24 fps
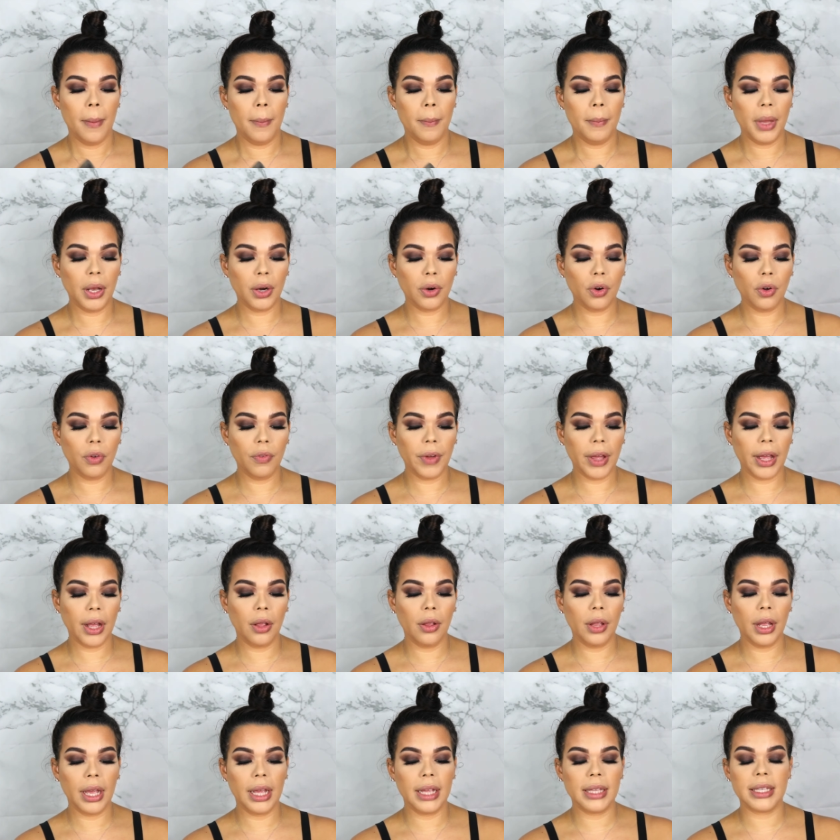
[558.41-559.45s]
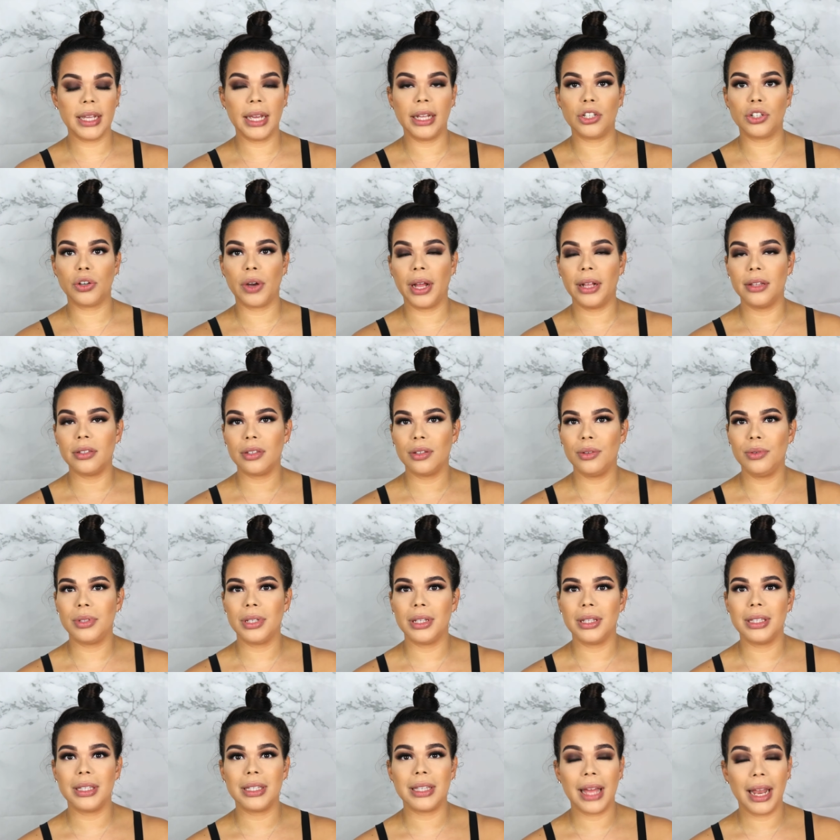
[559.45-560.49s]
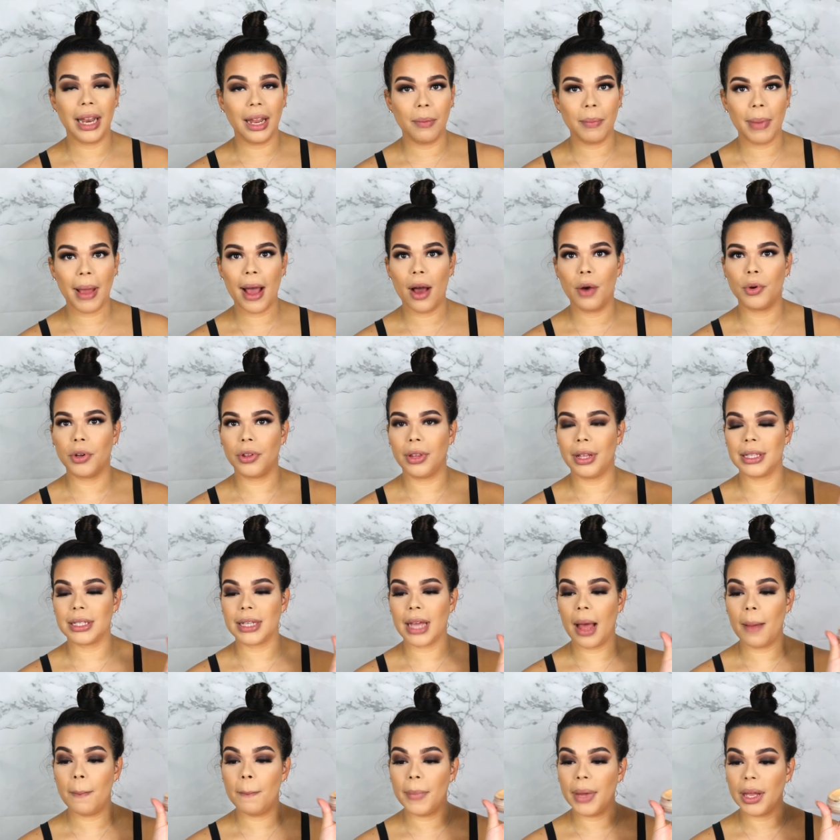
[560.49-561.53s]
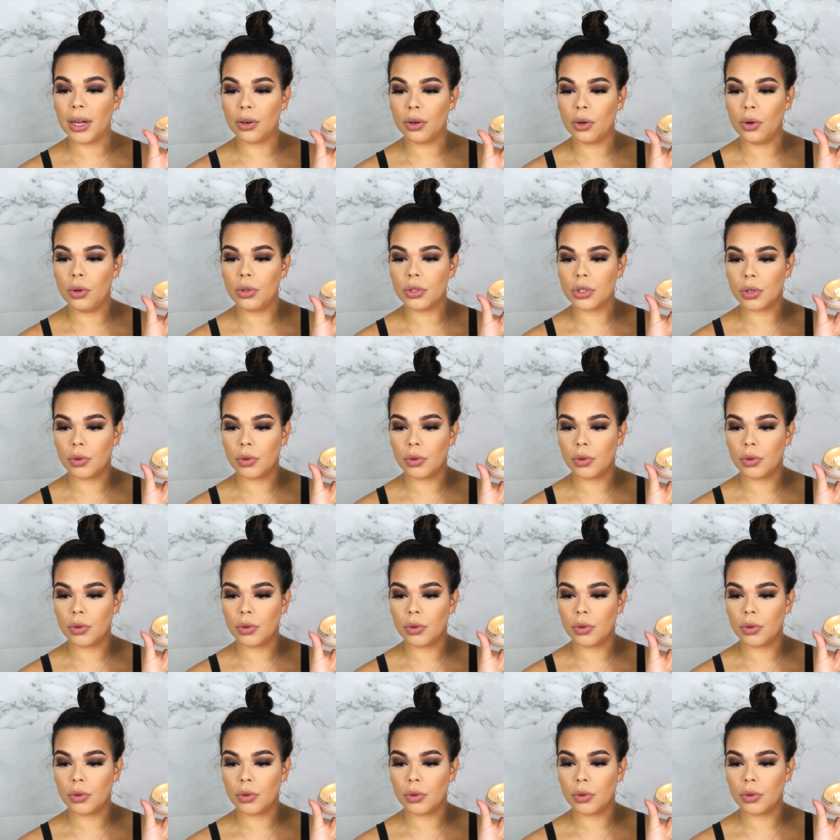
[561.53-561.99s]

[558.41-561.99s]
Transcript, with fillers: Mineral Veil is a translucent setting powder that's got minerals